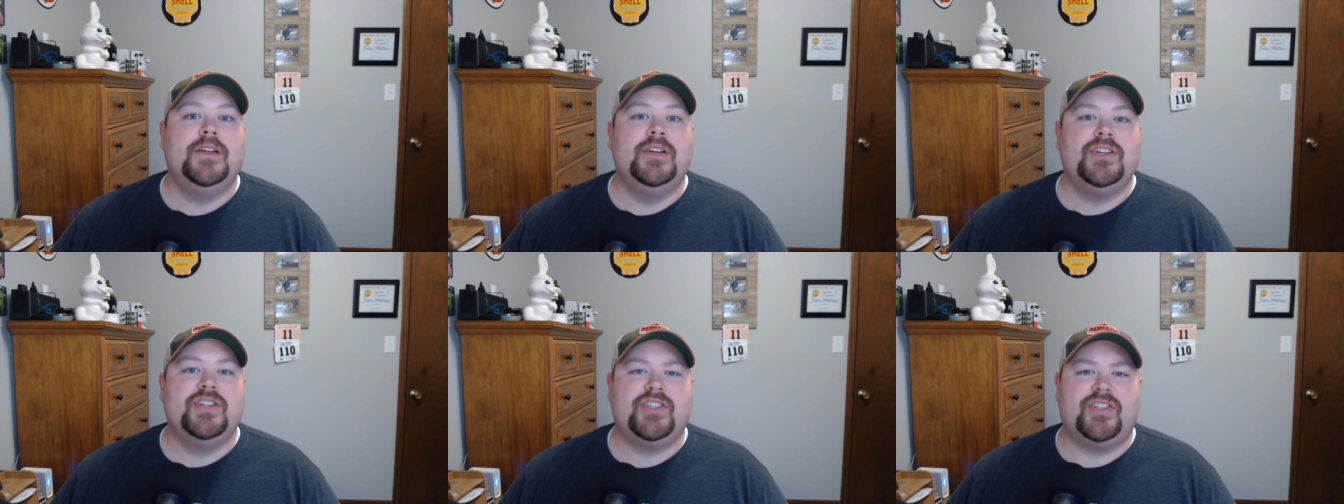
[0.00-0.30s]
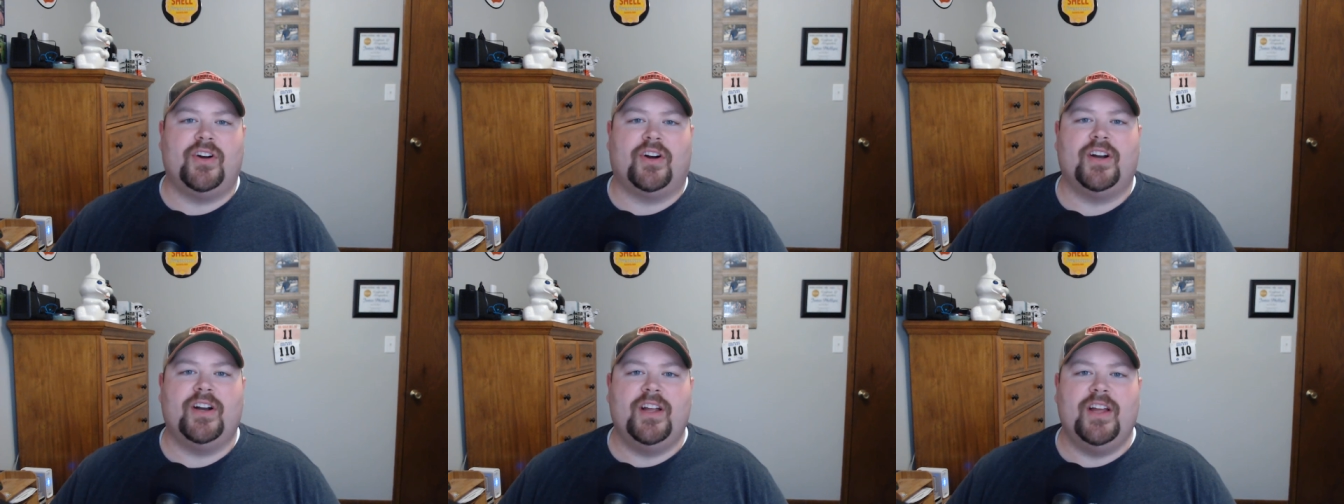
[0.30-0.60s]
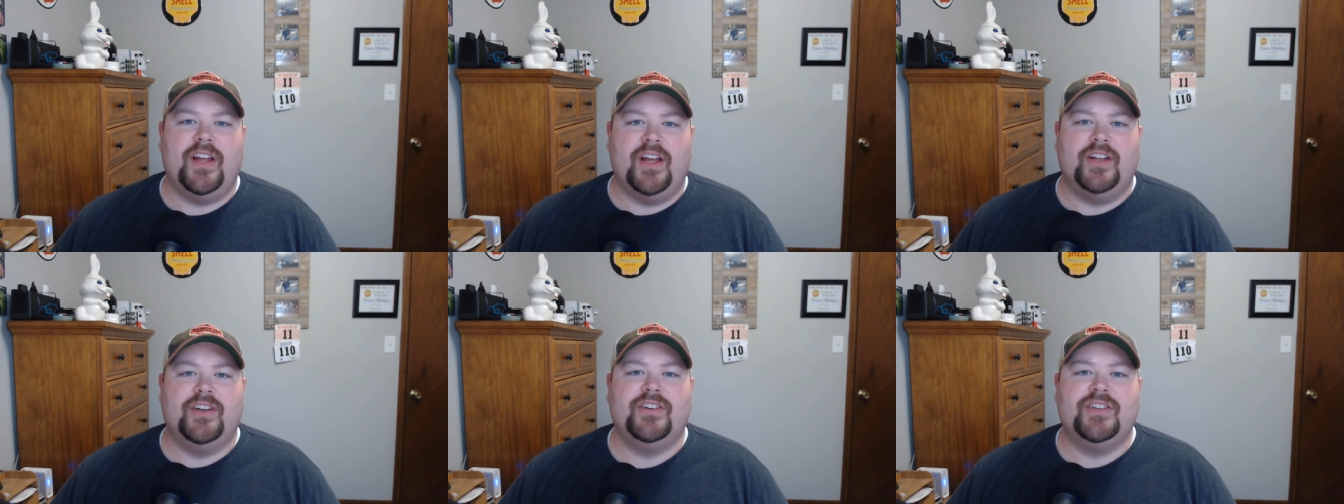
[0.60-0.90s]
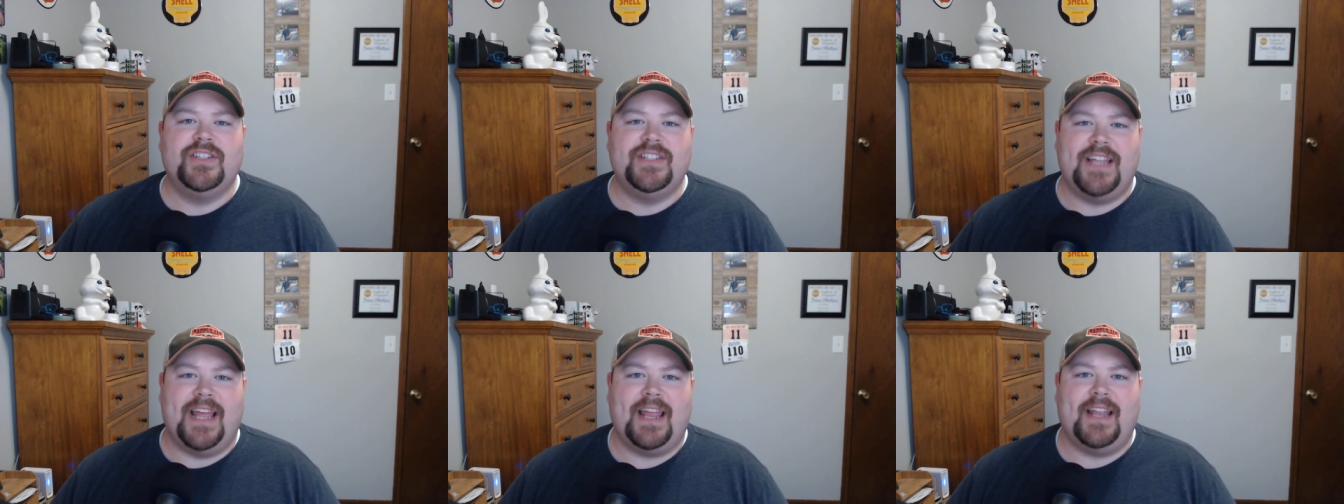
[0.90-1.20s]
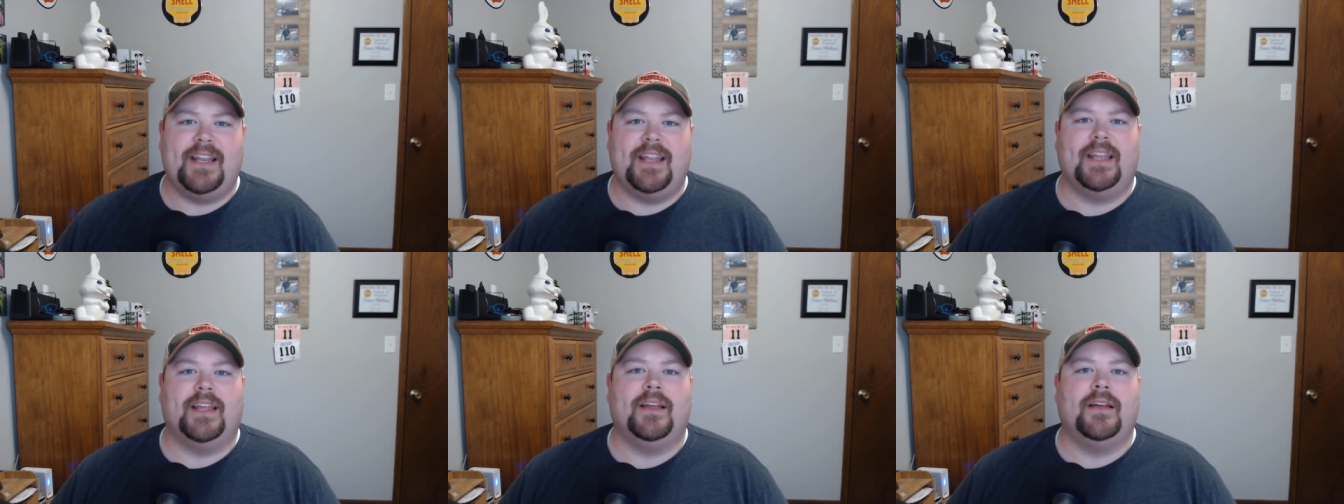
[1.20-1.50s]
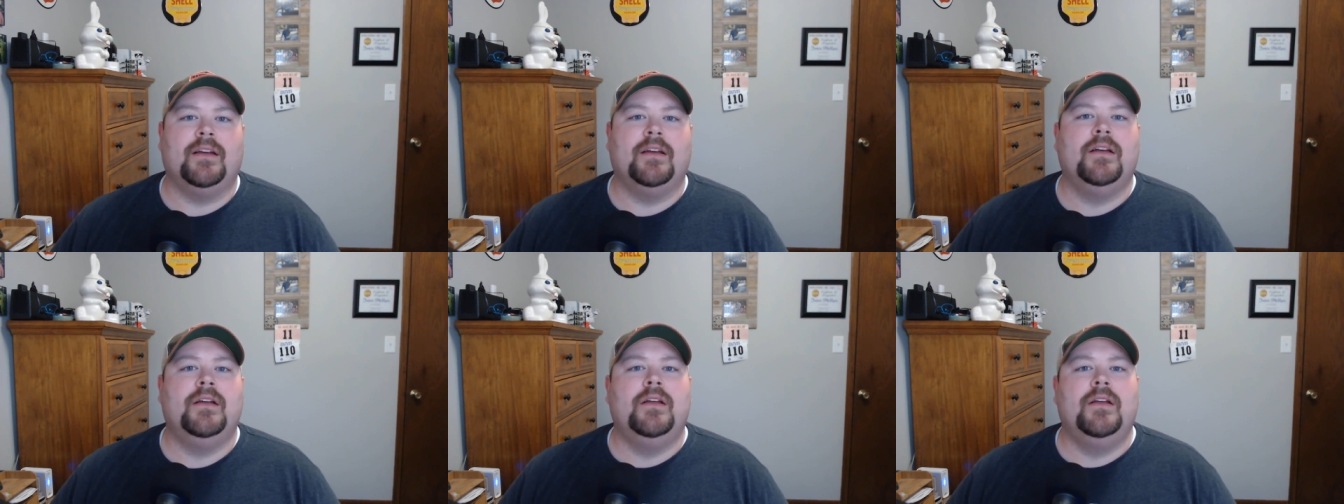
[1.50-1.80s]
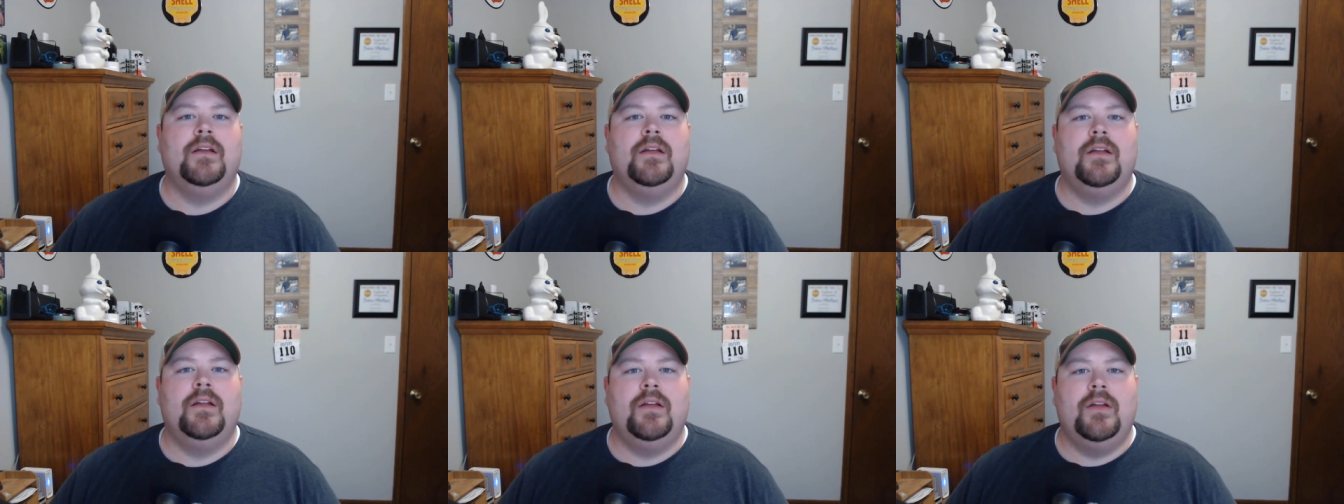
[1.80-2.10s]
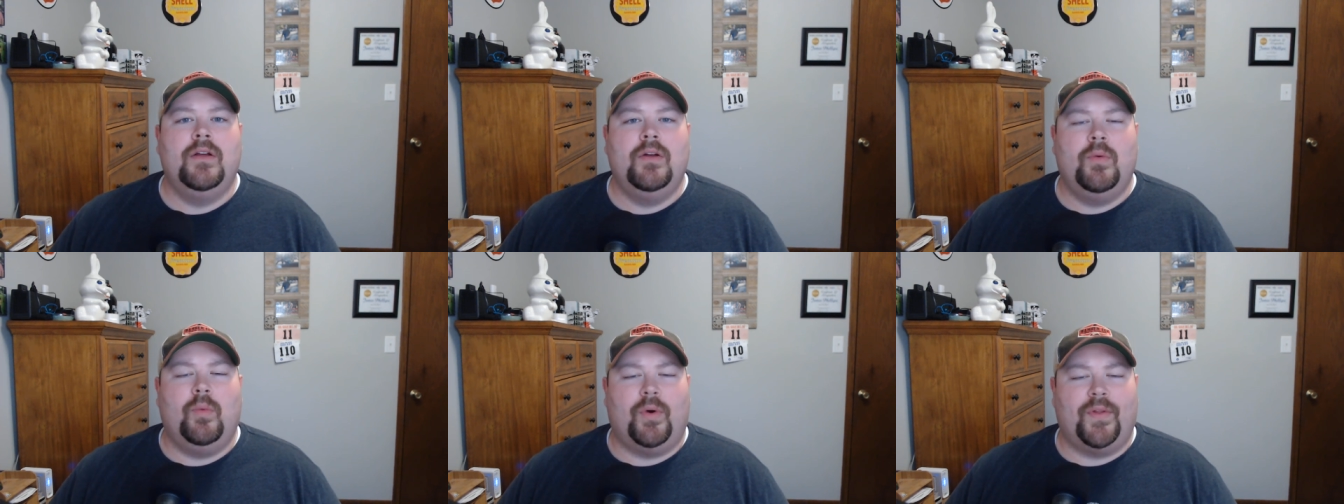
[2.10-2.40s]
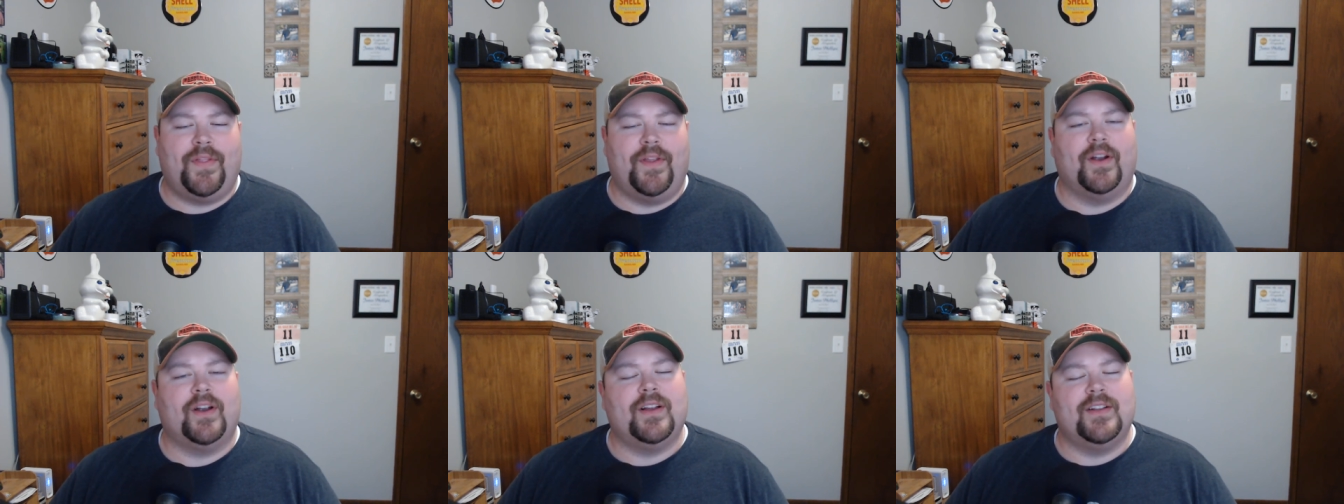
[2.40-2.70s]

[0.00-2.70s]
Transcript: Start understanding what their